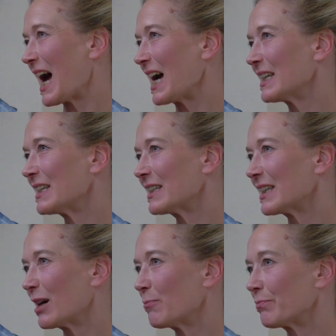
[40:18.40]
And
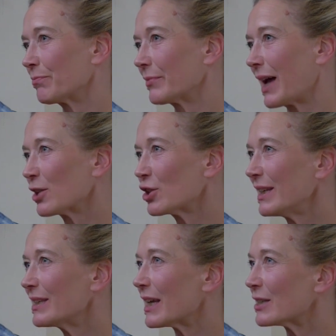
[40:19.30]
um,
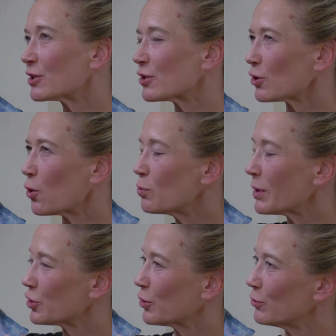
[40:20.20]
actually, there's so
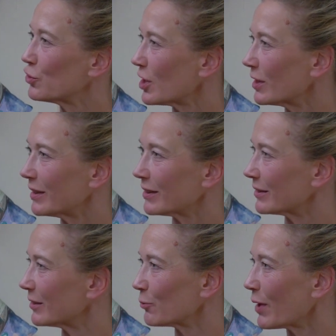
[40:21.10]
much good
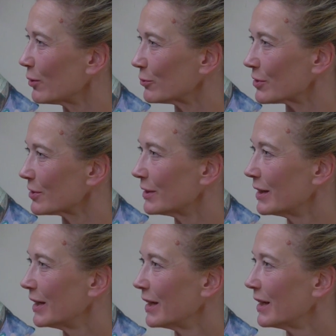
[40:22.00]
juggling around.
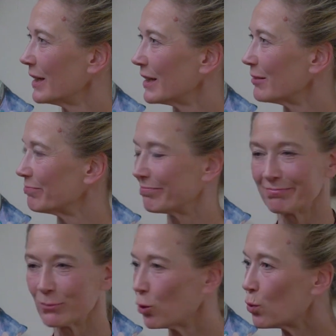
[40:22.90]
Mm-hmm.
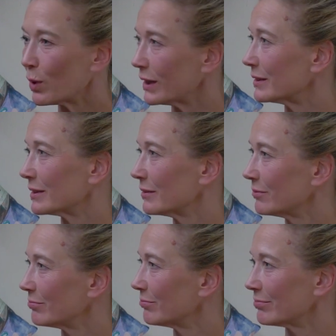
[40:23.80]
Always.
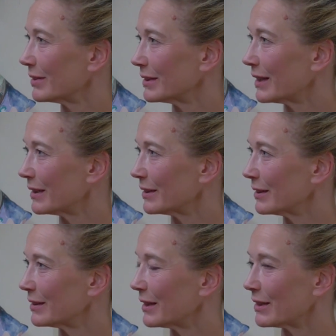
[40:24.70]
Mm.
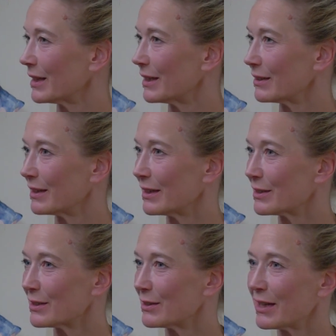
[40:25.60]
That that
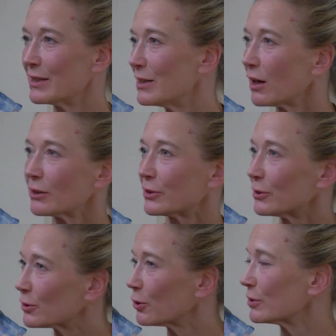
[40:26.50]
there's there's
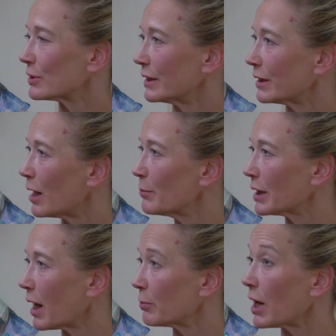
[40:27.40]
youngsters constantly mm.
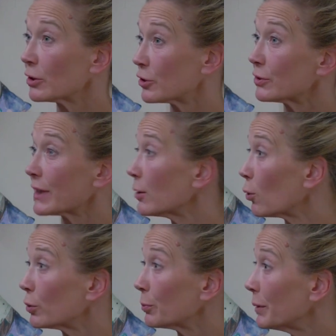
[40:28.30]
coming up, youngsters and
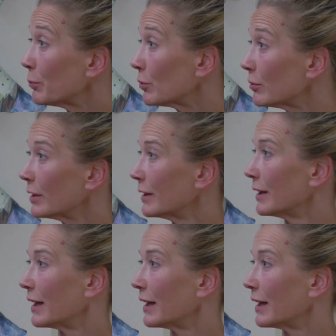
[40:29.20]
older people, mm.